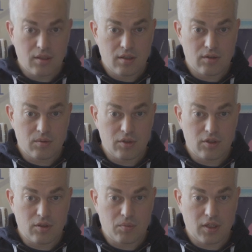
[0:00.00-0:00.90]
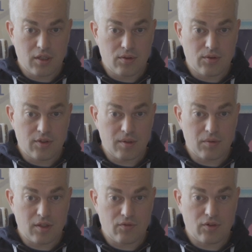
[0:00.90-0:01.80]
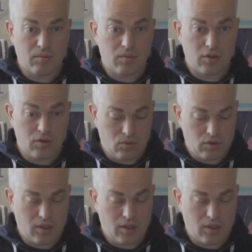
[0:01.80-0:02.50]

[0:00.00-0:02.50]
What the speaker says: So we typically use something from the door